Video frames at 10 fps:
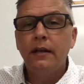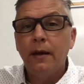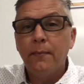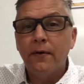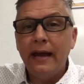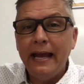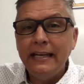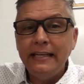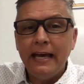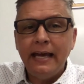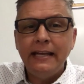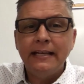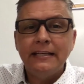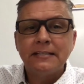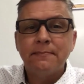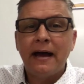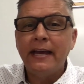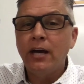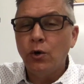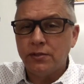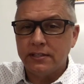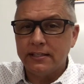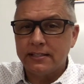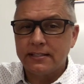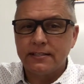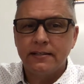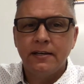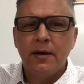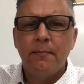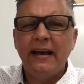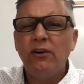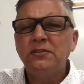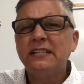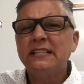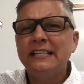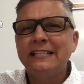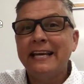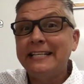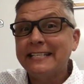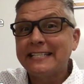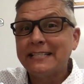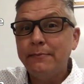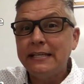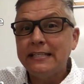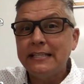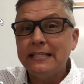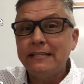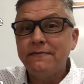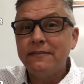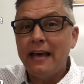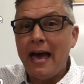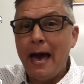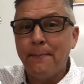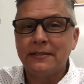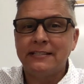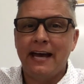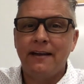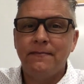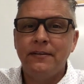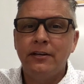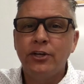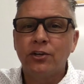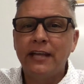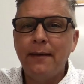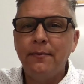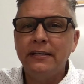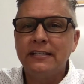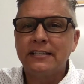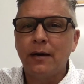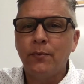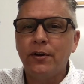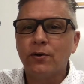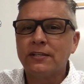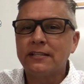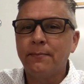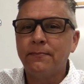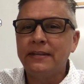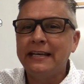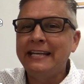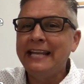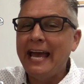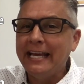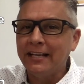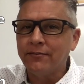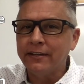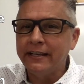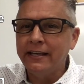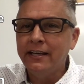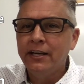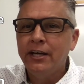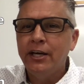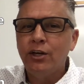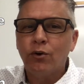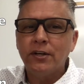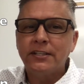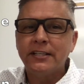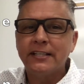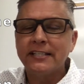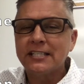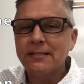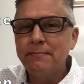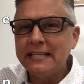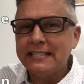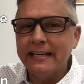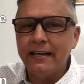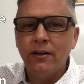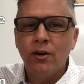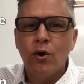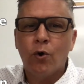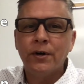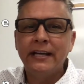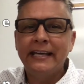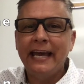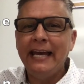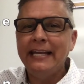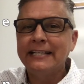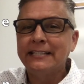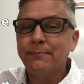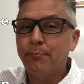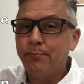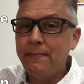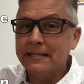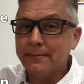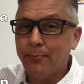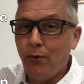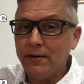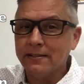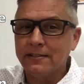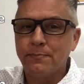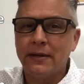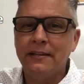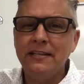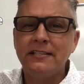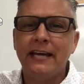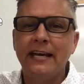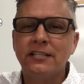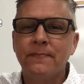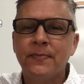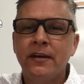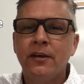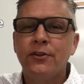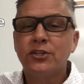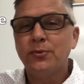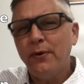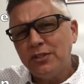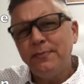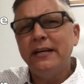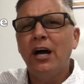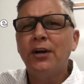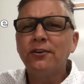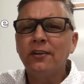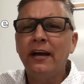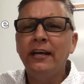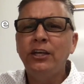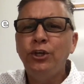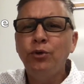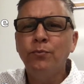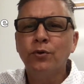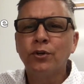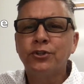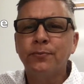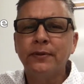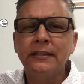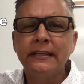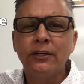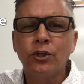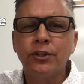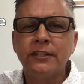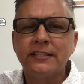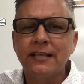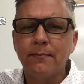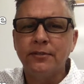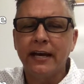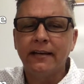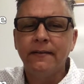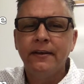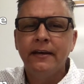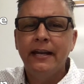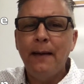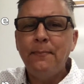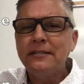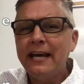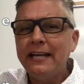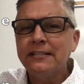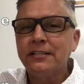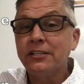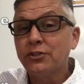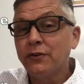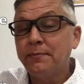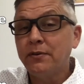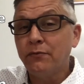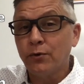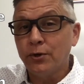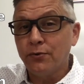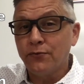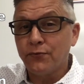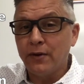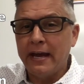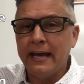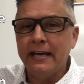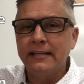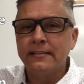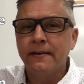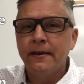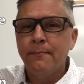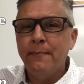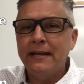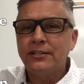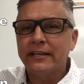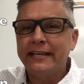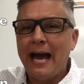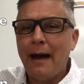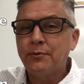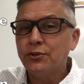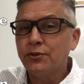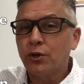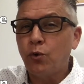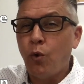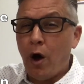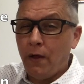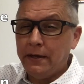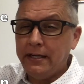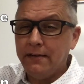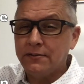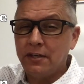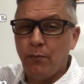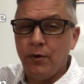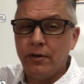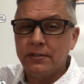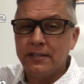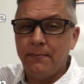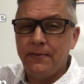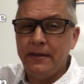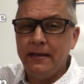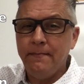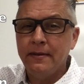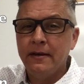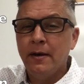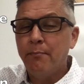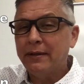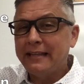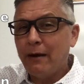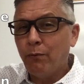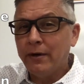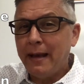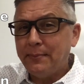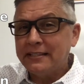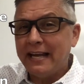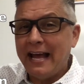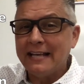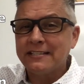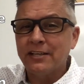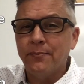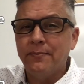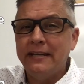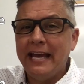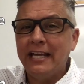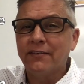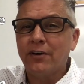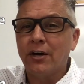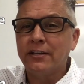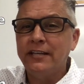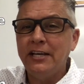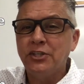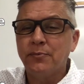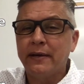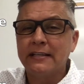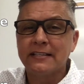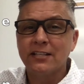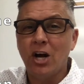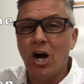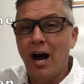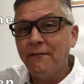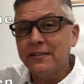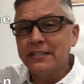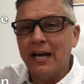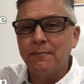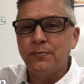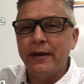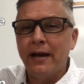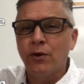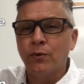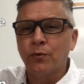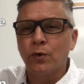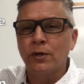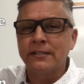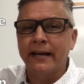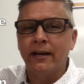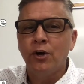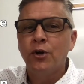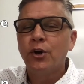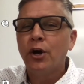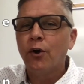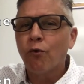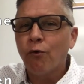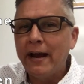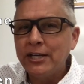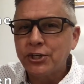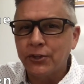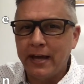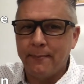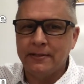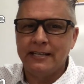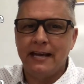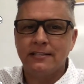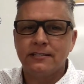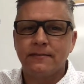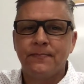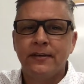Number 88 is meiosis. Meiosis is a dismissive epithet. You're labeling someone or something negatively in order to dismiss it or negate its importance. But in this case, there's supposed to be an underlying humor to belittle the subject. An epithet is a descriptive word or phrase meant to capture the quality of someone or something, but that word epithet has some negative connotation because it's oftentimes paired with words like racial epithets.